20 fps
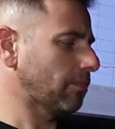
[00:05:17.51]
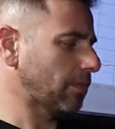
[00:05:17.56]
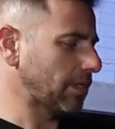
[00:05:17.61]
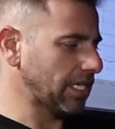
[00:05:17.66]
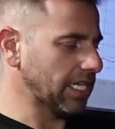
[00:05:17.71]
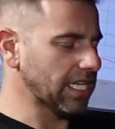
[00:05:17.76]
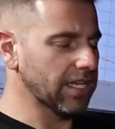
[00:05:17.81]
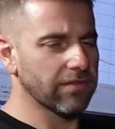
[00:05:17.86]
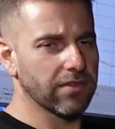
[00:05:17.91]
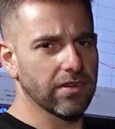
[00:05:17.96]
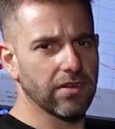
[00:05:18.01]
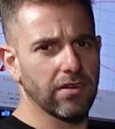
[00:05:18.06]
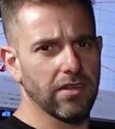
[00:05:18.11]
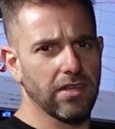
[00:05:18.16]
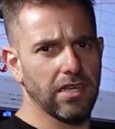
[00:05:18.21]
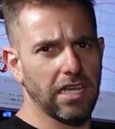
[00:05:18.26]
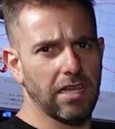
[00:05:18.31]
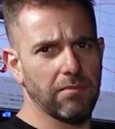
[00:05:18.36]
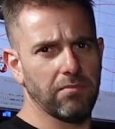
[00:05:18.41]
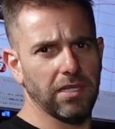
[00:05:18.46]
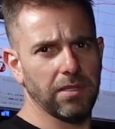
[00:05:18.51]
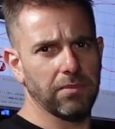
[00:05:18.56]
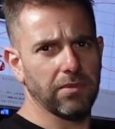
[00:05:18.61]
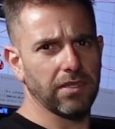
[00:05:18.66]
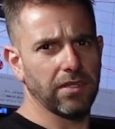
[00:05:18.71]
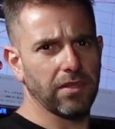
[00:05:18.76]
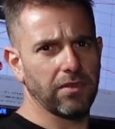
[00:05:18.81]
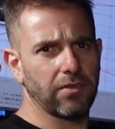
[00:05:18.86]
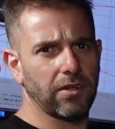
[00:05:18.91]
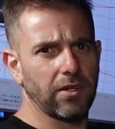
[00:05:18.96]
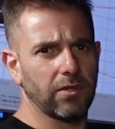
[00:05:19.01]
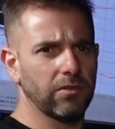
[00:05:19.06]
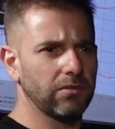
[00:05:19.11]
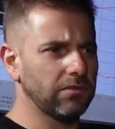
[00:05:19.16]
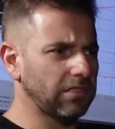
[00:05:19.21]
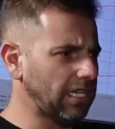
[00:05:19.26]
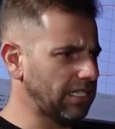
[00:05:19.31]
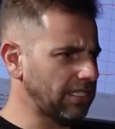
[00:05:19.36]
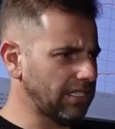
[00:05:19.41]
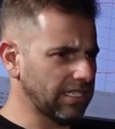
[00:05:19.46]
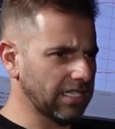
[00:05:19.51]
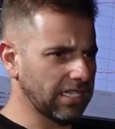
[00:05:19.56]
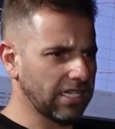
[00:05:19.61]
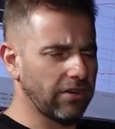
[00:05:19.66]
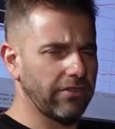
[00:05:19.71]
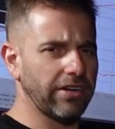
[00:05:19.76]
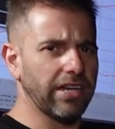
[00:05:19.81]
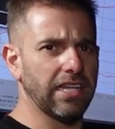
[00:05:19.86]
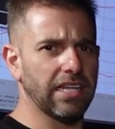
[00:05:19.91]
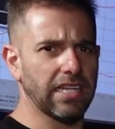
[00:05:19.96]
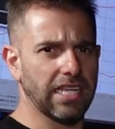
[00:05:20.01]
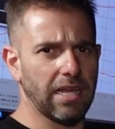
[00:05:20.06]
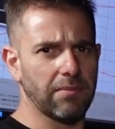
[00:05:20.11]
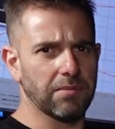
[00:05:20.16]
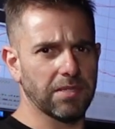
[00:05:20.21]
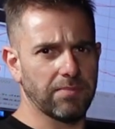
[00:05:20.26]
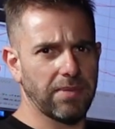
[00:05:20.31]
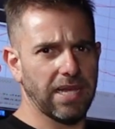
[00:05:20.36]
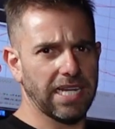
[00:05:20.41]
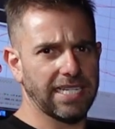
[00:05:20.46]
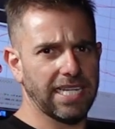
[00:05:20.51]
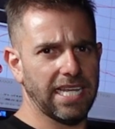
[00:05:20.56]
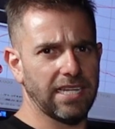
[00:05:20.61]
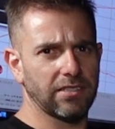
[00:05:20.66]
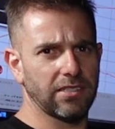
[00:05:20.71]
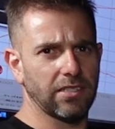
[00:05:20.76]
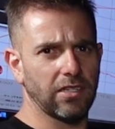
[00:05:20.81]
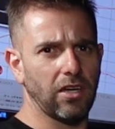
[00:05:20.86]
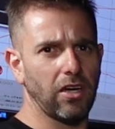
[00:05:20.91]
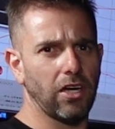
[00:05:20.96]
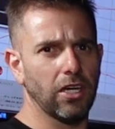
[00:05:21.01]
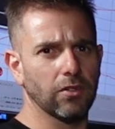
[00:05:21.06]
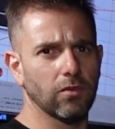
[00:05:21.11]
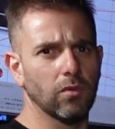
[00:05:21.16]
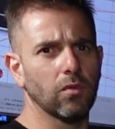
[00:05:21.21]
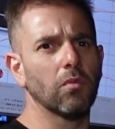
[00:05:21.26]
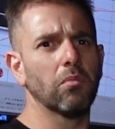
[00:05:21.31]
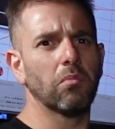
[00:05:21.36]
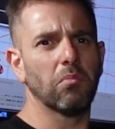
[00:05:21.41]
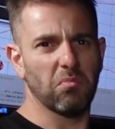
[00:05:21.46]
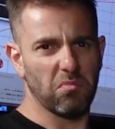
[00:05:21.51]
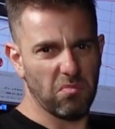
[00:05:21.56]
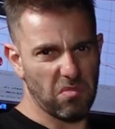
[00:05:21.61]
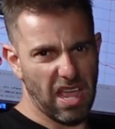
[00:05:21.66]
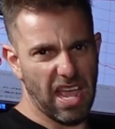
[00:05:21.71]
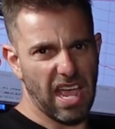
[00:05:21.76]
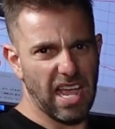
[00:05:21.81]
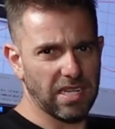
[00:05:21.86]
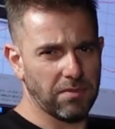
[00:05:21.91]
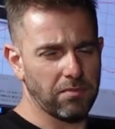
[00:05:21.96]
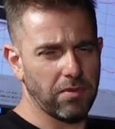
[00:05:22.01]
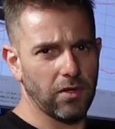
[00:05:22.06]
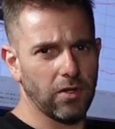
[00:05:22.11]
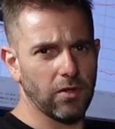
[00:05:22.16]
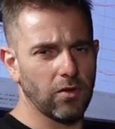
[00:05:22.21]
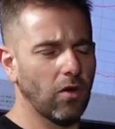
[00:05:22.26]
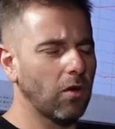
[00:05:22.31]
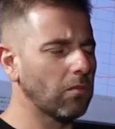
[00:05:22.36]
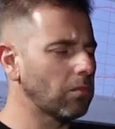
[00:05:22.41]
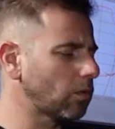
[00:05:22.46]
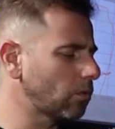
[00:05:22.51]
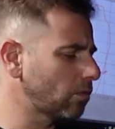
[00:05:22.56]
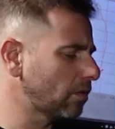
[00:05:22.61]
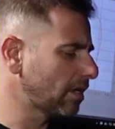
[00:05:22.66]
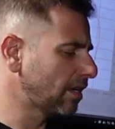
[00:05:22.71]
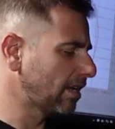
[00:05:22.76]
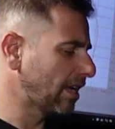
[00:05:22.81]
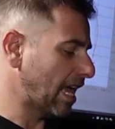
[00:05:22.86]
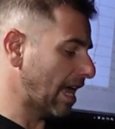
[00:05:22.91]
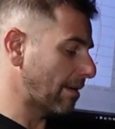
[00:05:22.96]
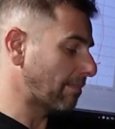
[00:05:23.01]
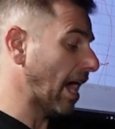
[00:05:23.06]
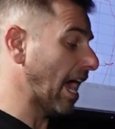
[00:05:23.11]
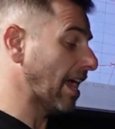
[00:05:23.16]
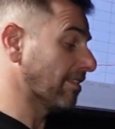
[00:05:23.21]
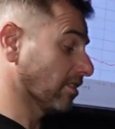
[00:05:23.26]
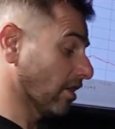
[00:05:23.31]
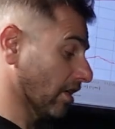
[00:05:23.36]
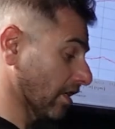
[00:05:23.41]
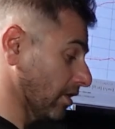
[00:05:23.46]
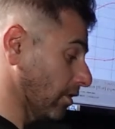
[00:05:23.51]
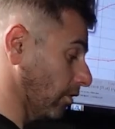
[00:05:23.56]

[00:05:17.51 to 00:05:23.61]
When you give it a blip on the throttle, it comes back down to idle as per normal and behaves like a